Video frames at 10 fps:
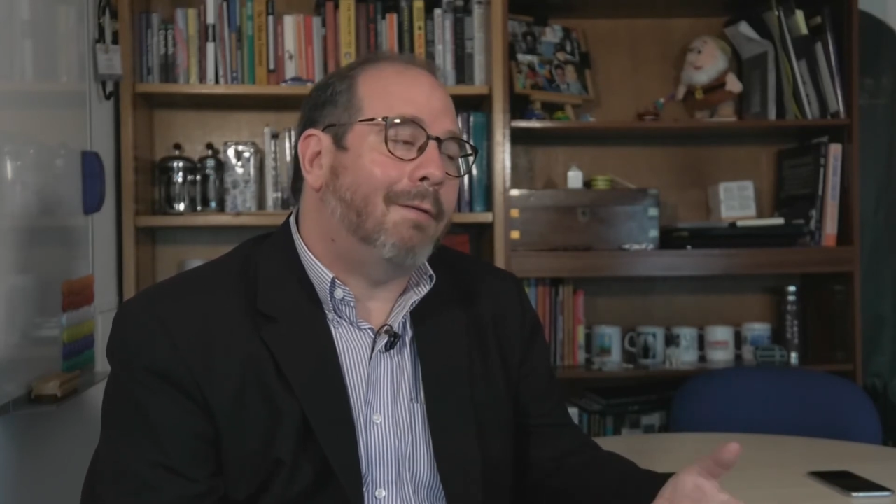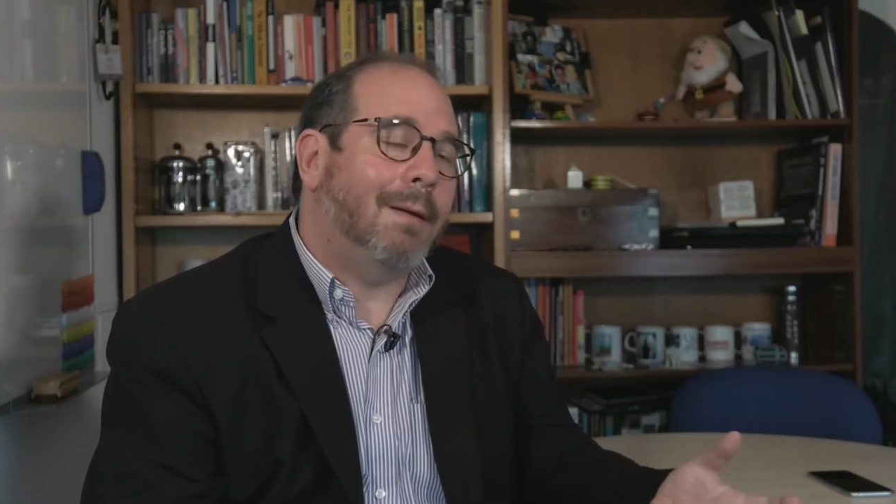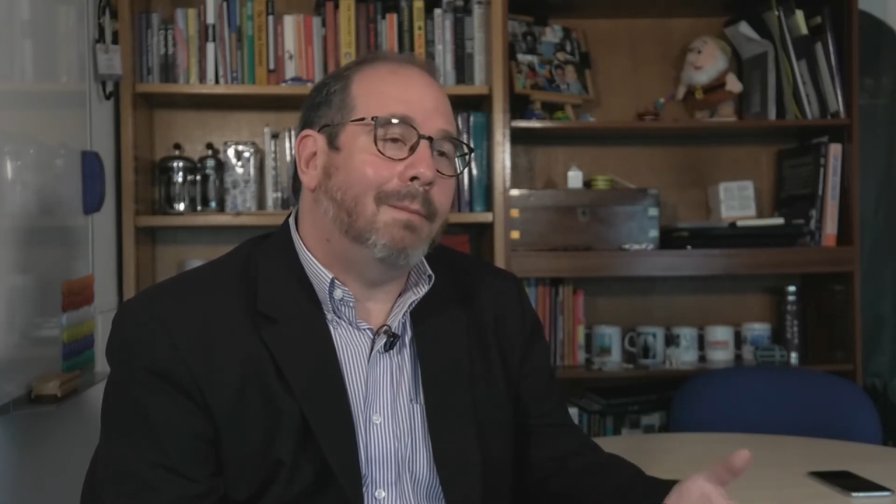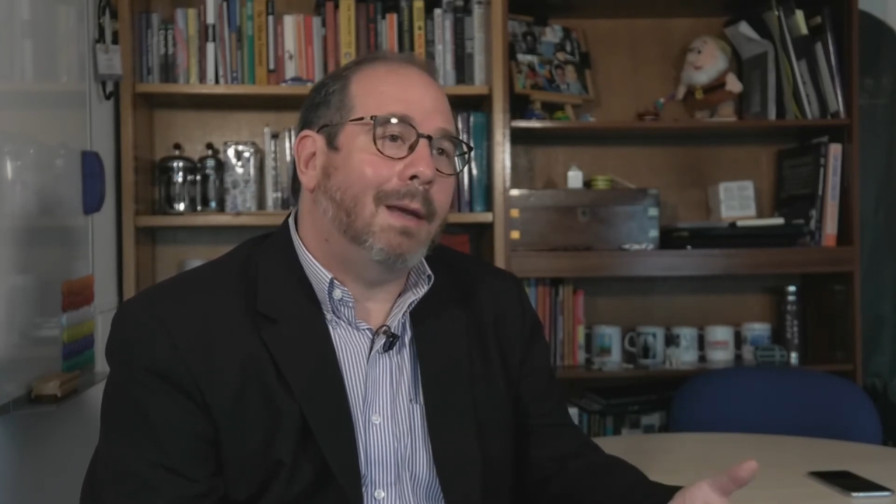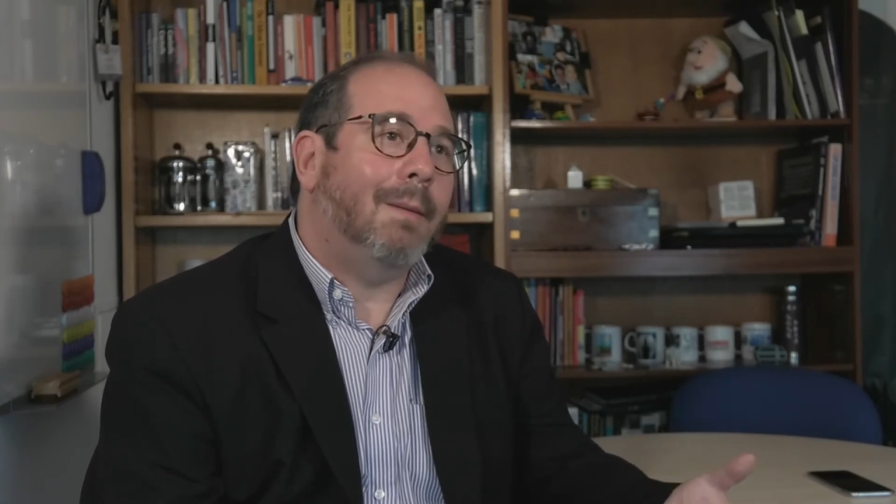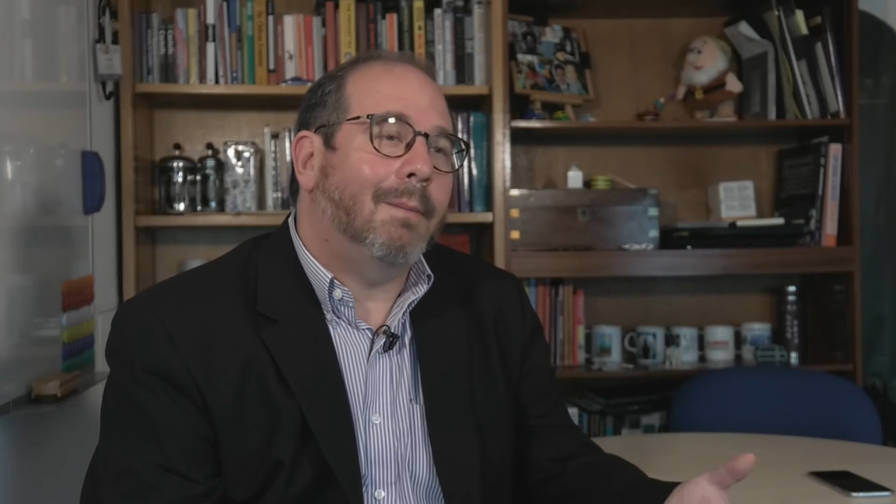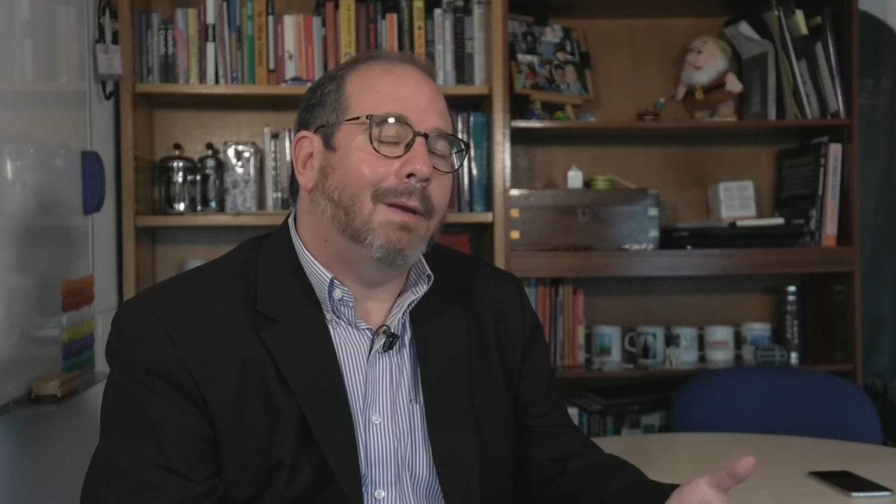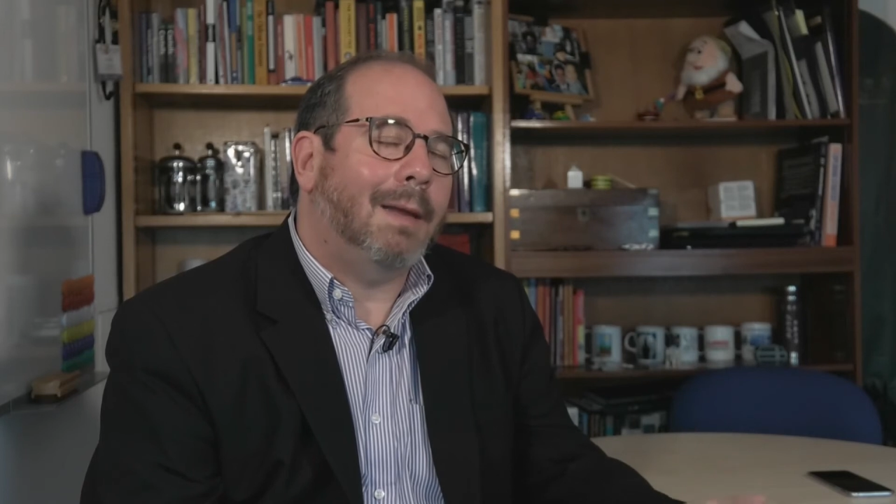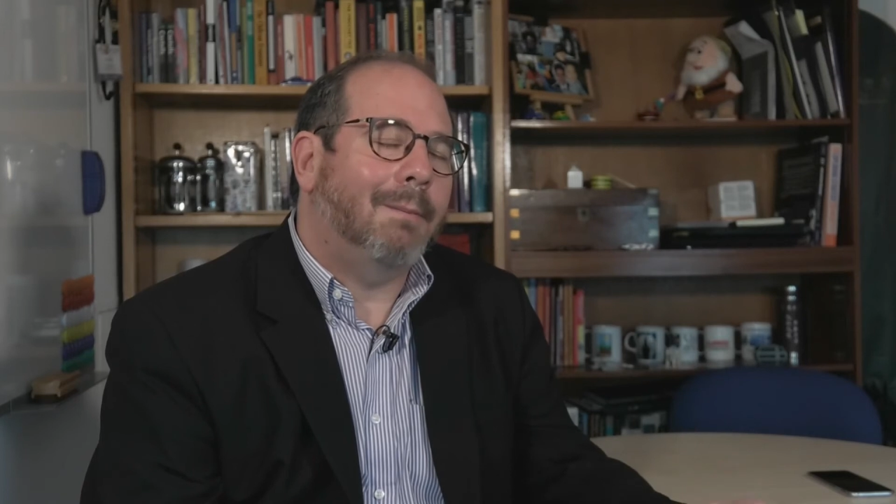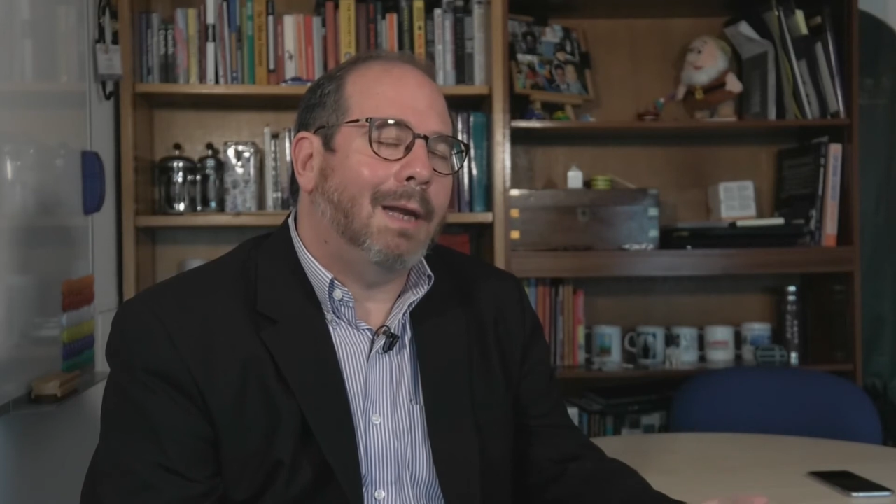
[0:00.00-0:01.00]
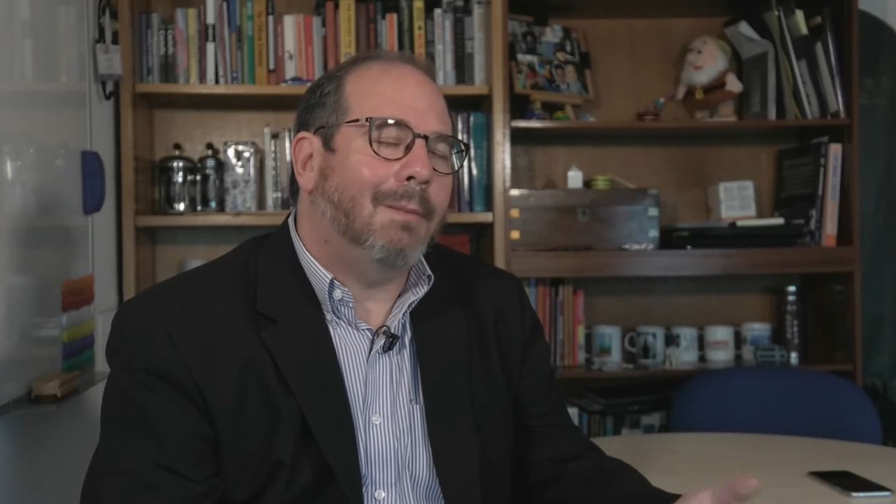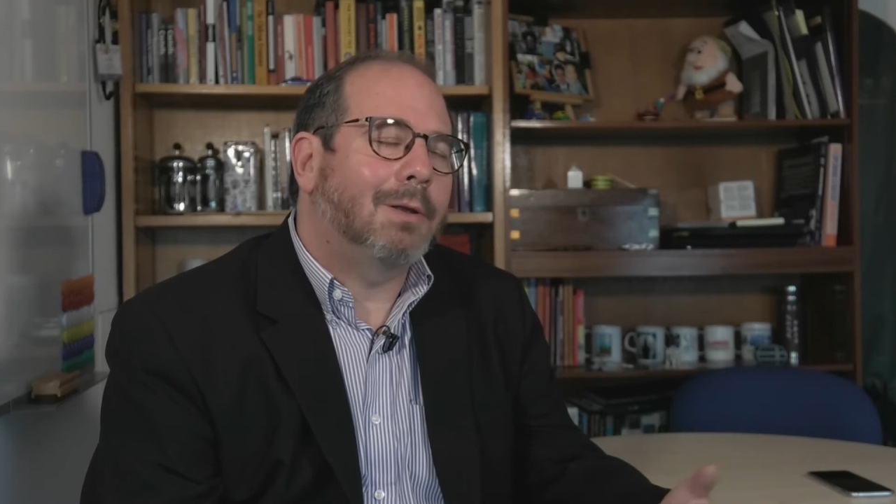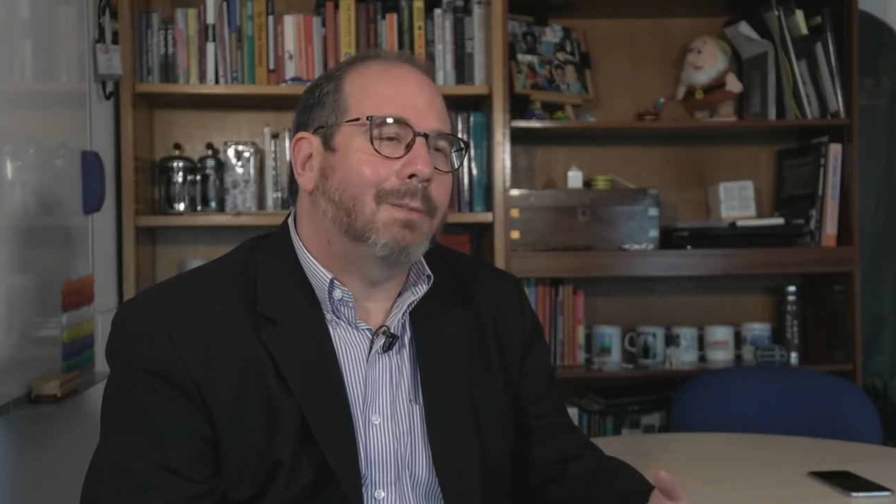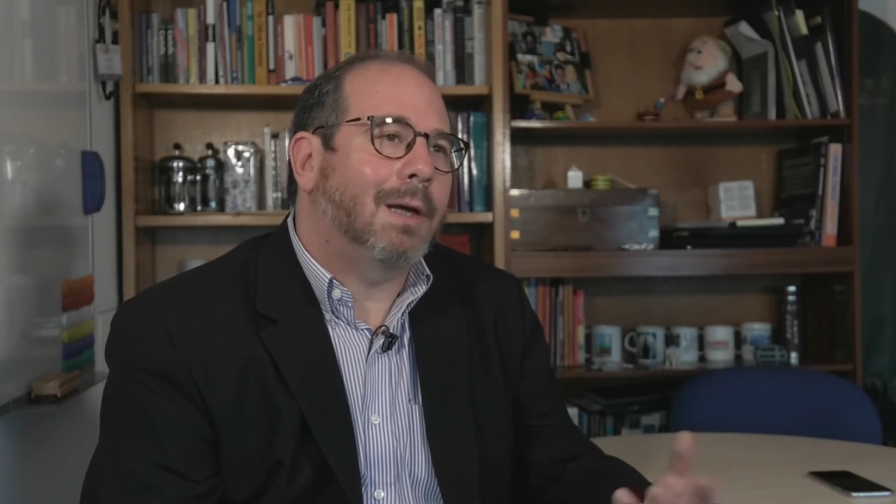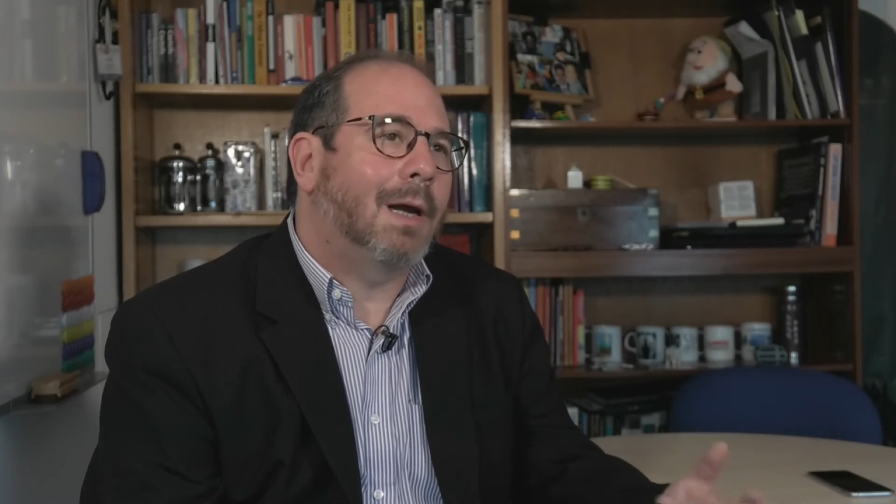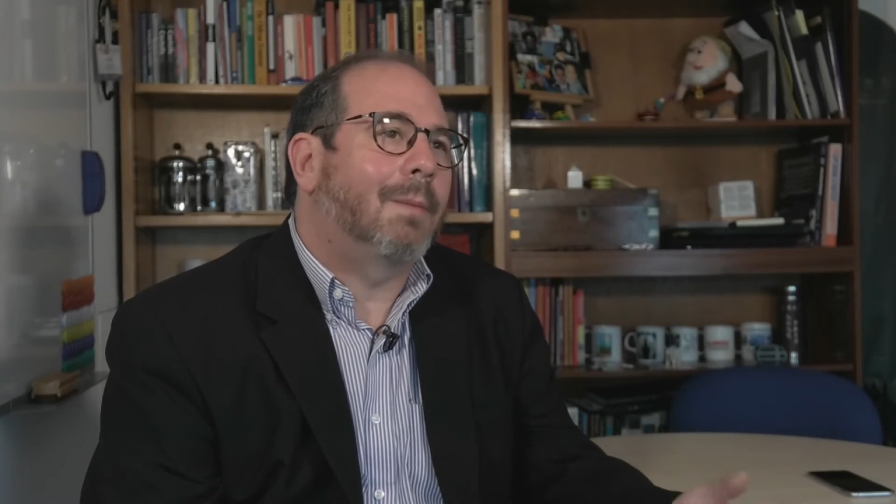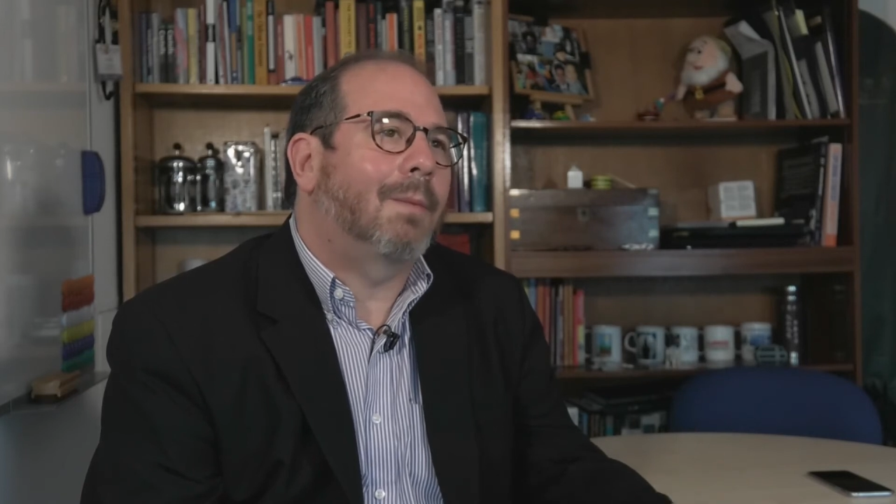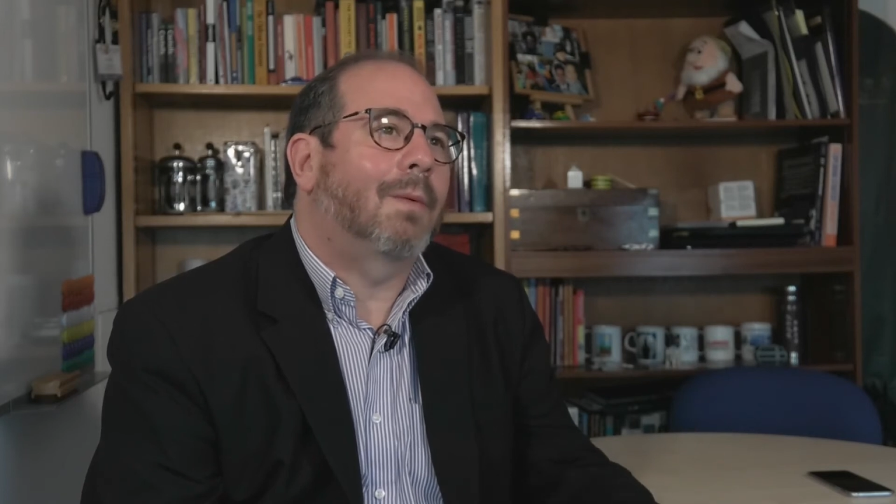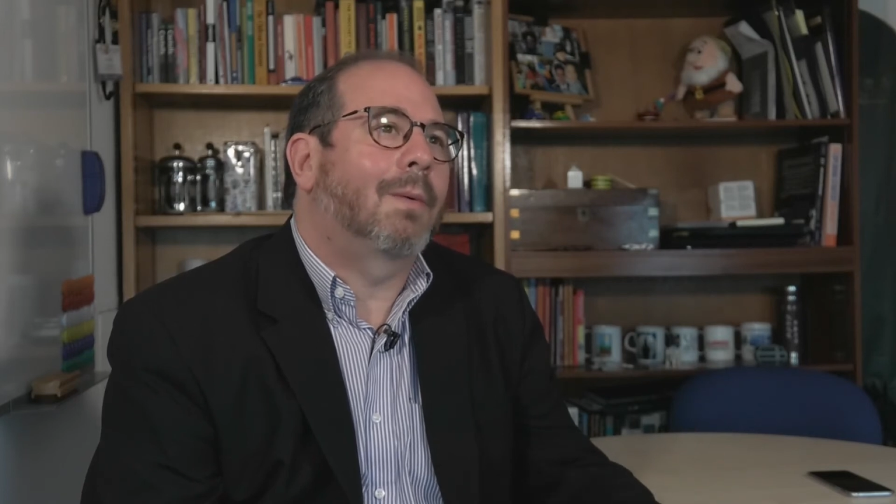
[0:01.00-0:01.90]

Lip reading: been able to become